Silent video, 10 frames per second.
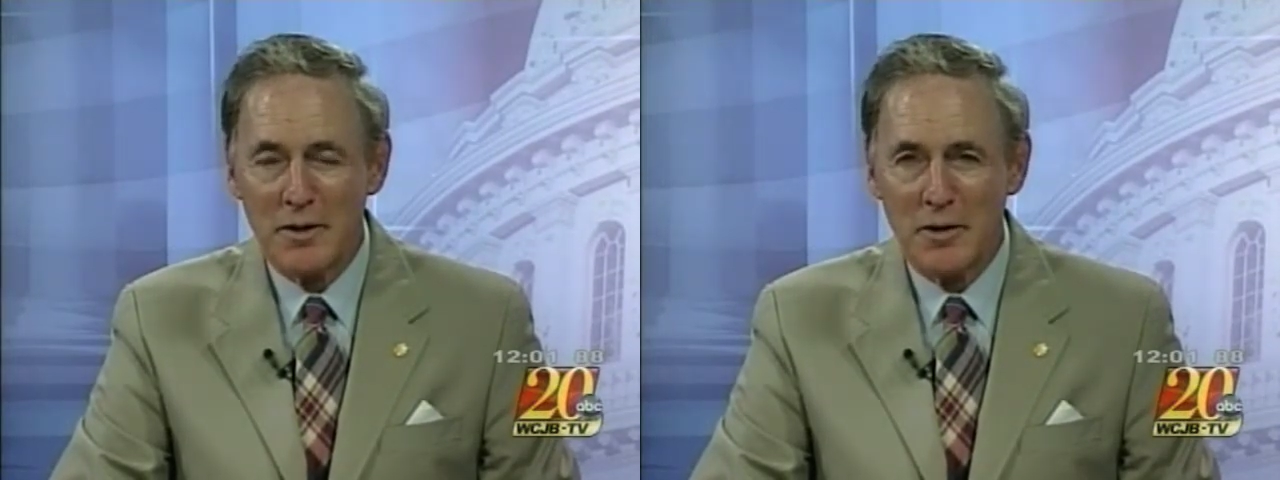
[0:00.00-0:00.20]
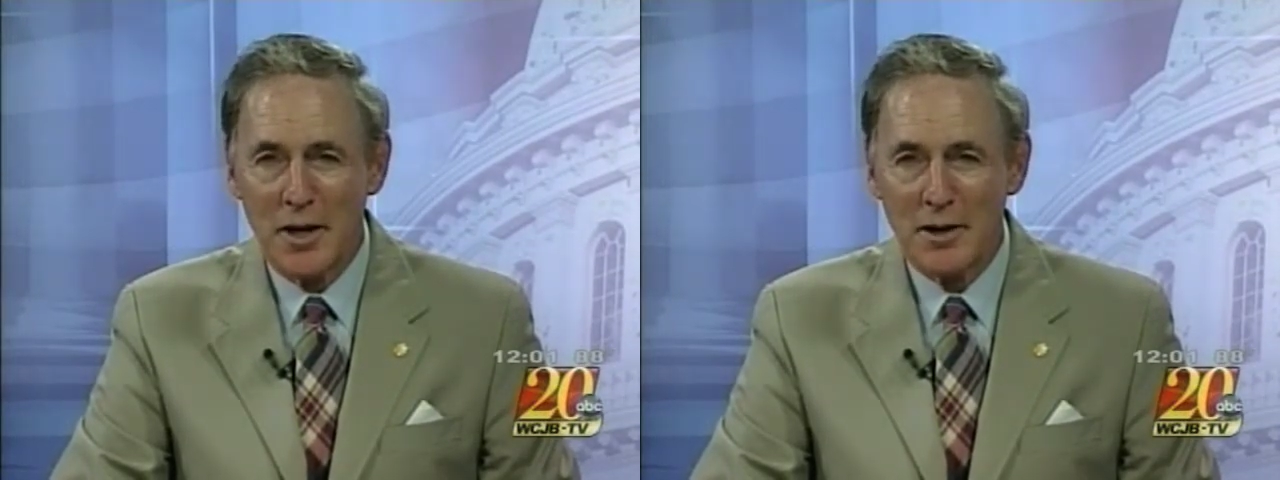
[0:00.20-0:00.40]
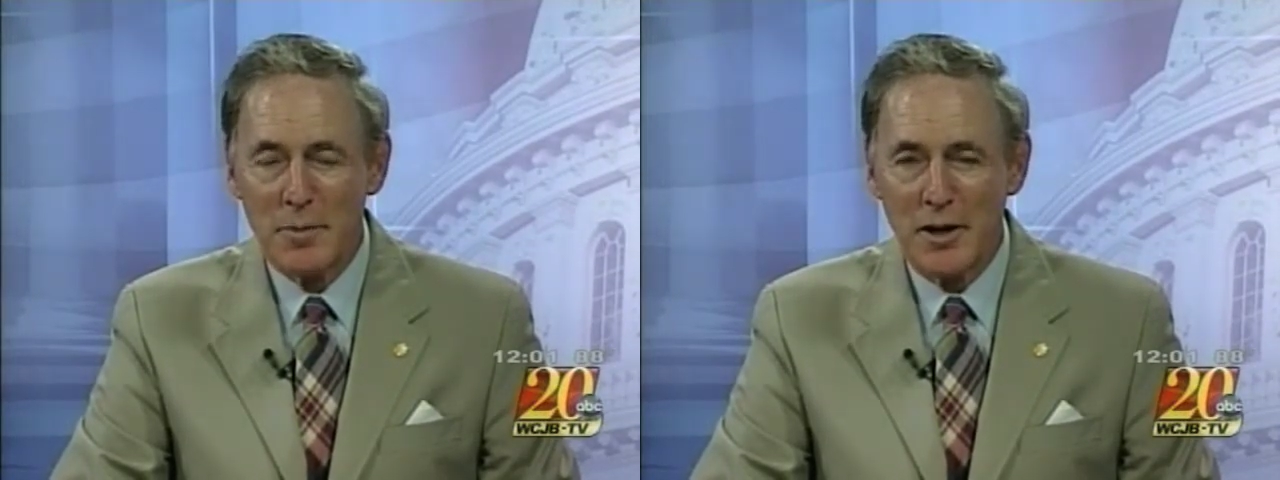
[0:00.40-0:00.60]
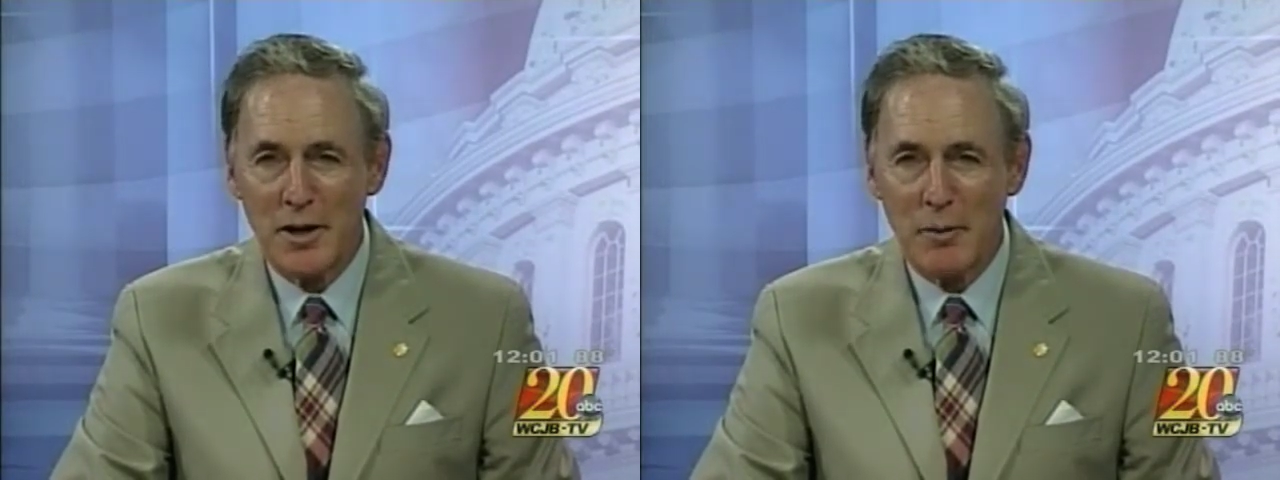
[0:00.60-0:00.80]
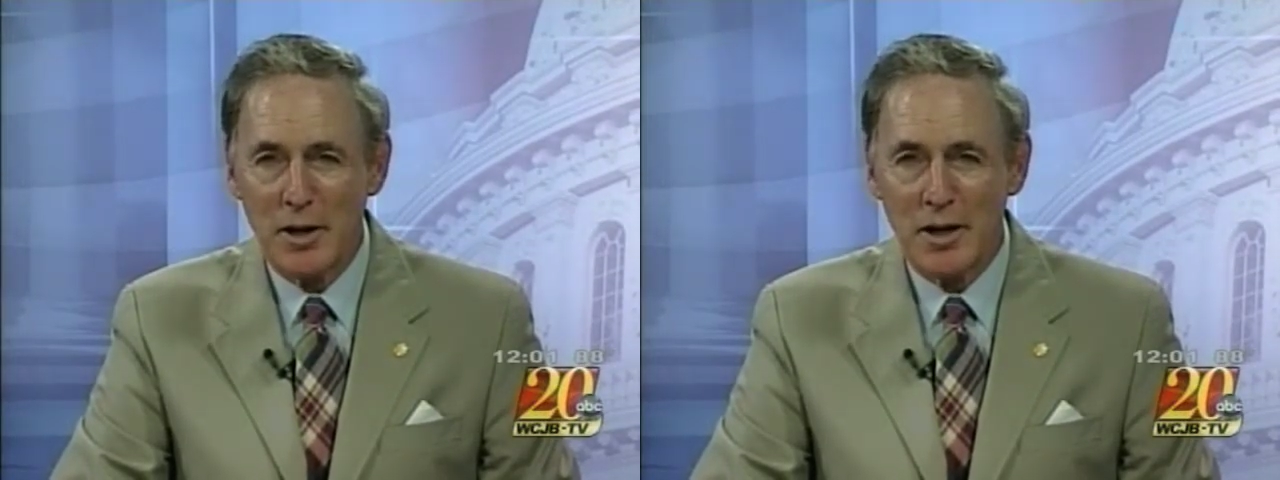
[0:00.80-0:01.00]
if you're not spending
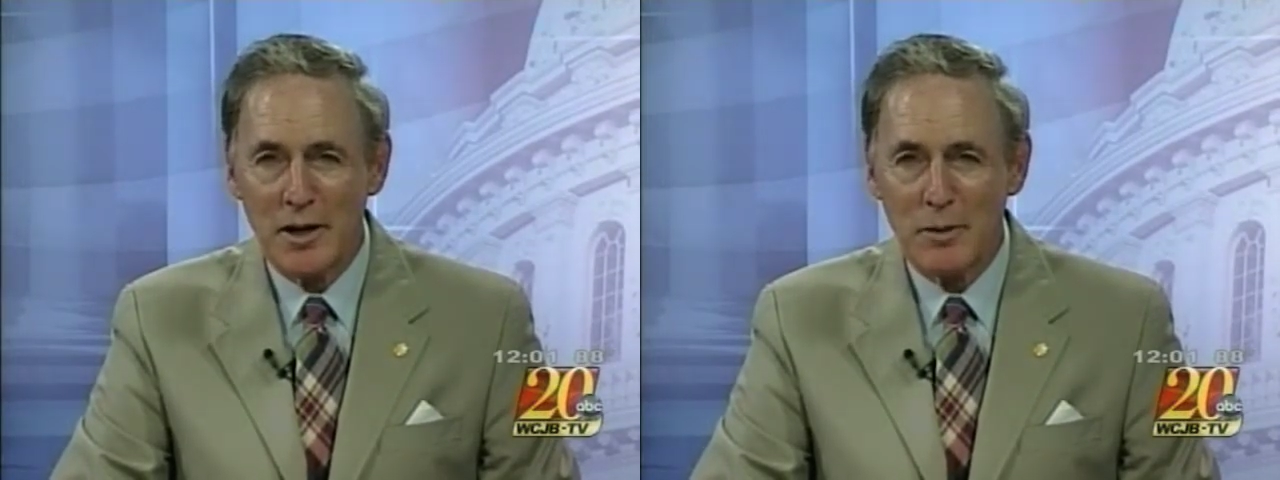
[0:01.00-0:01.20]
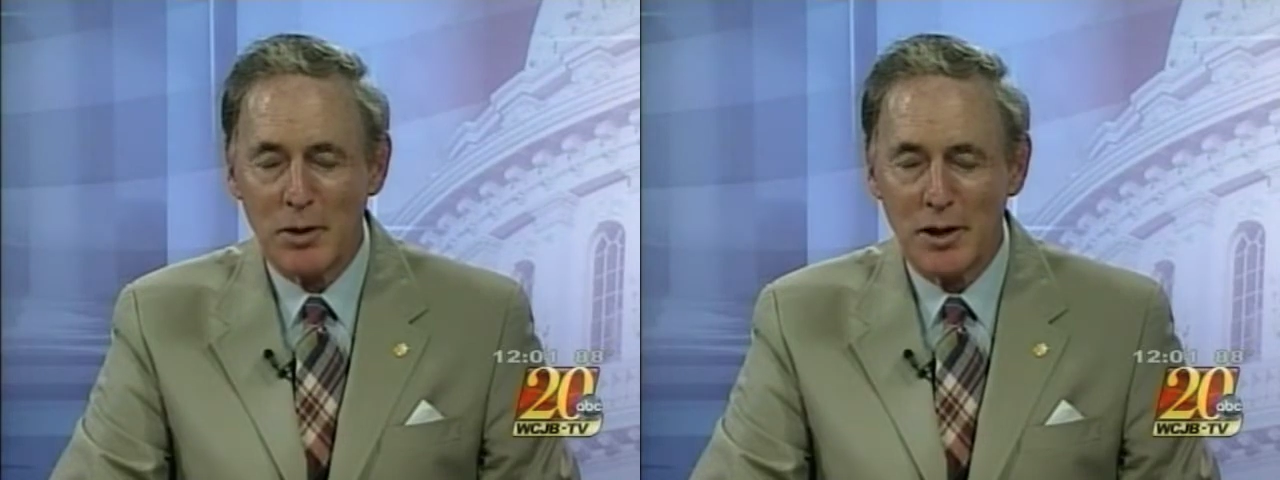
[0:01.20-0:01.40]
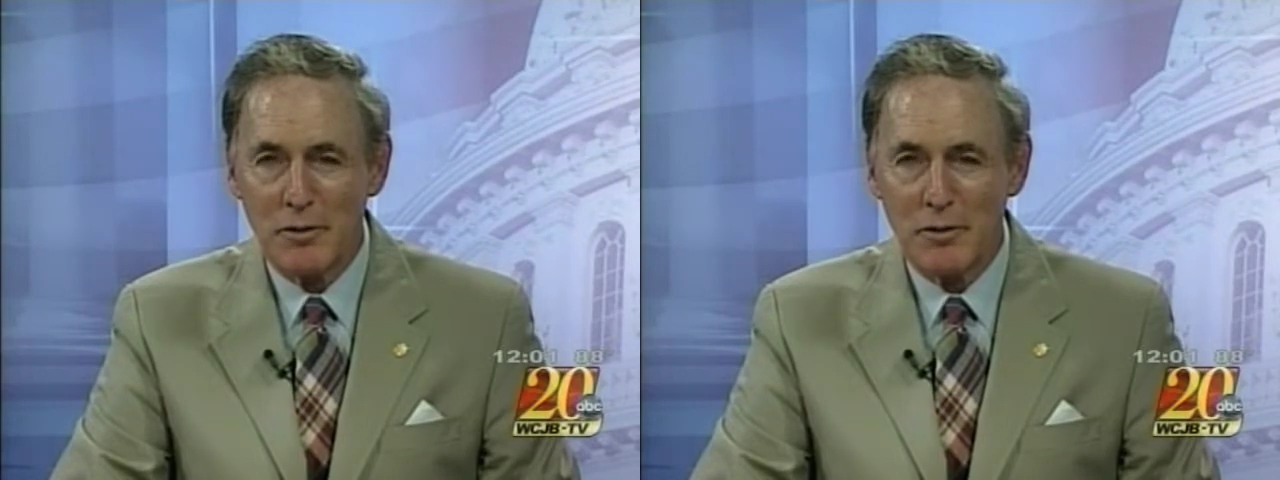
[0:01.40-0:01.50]
the money completely